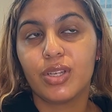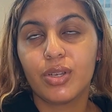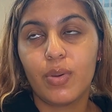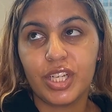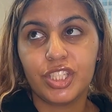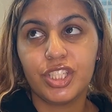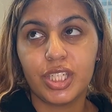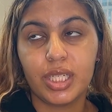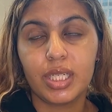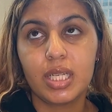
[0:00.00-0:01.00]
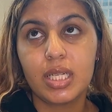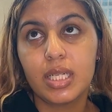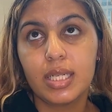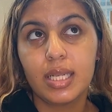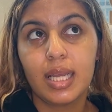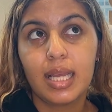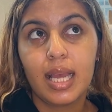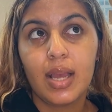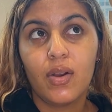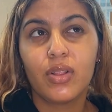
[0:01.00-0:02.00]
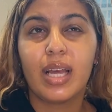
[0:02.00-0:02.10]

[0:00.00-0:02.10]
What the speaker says: question, although